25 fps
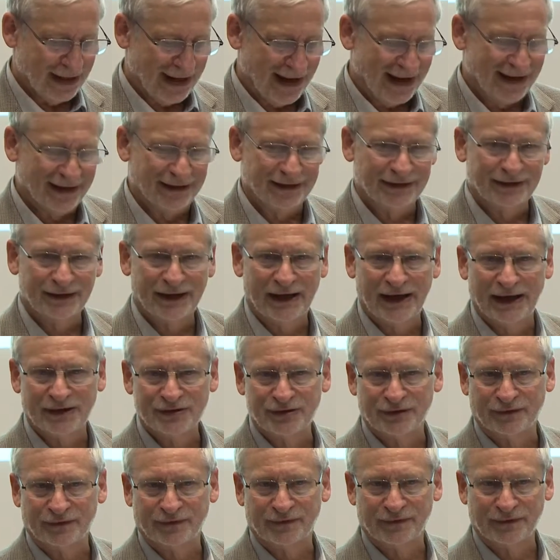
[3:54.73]
and
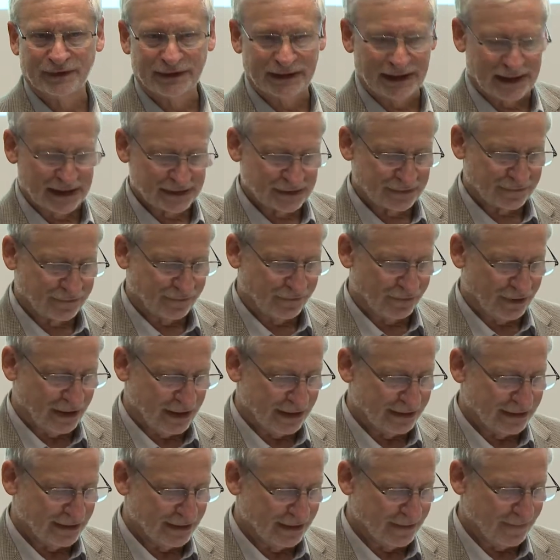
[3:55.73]
as of last
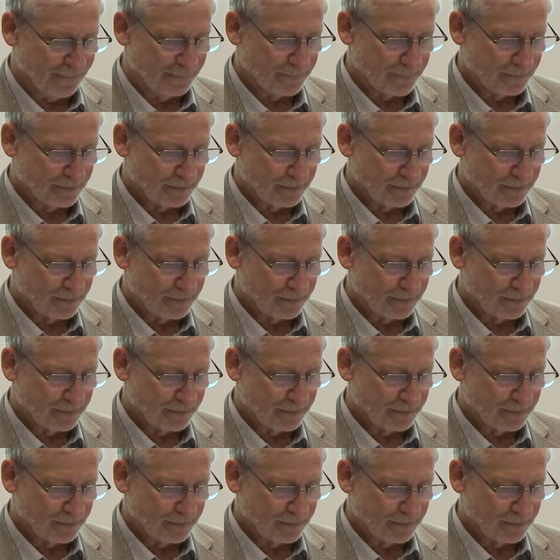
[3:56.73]
Friday,